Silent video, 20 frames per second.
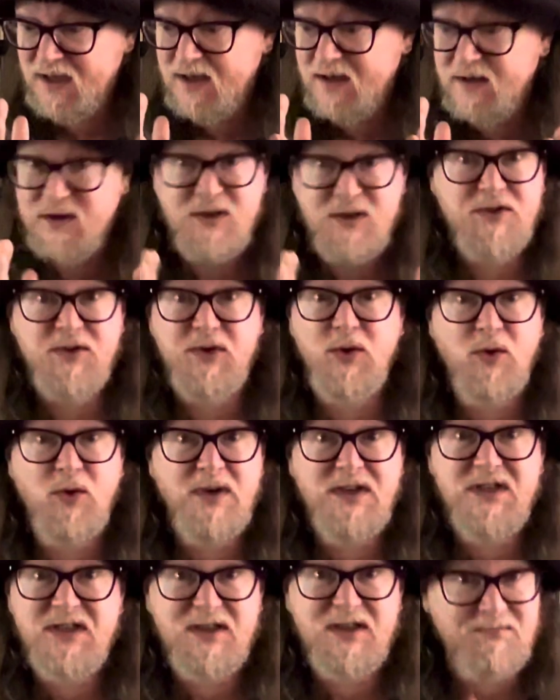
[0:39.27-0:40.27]
because you
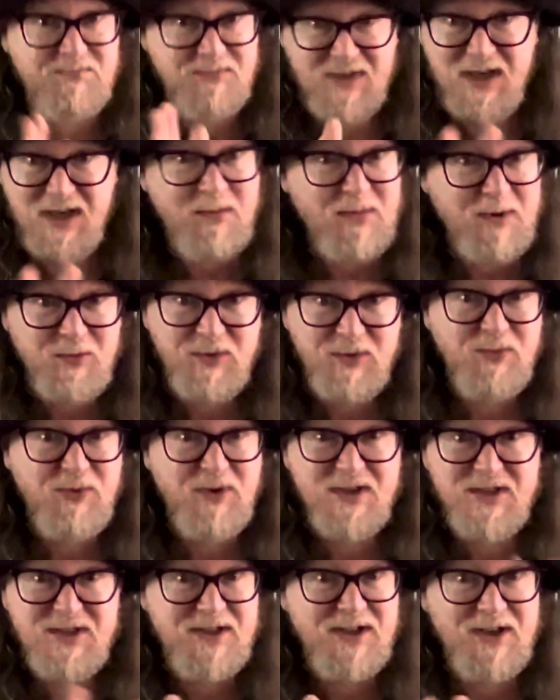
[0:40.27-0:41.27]
always come up with
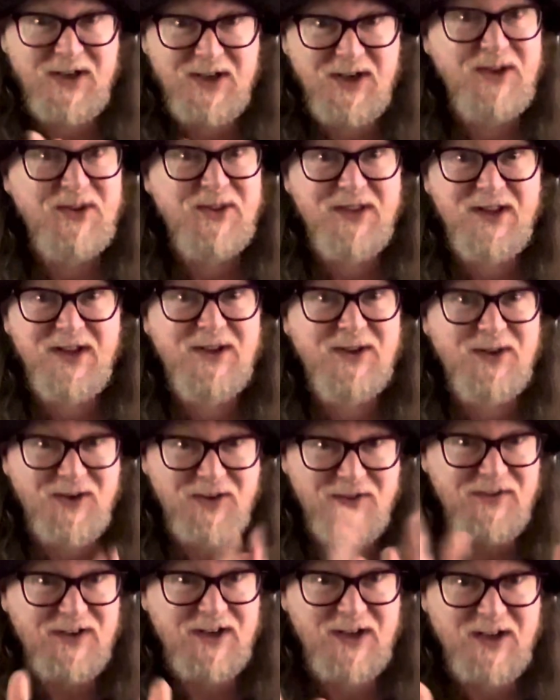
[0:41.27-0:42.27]
ones that I don't think
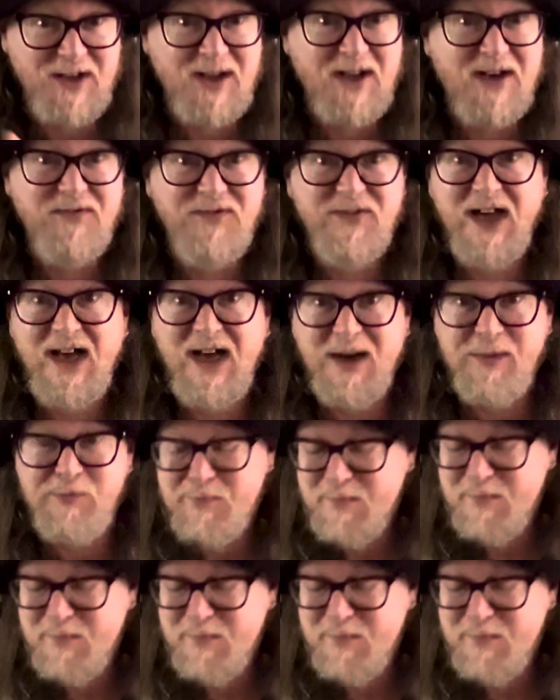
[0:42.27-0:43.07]
of, and I love that.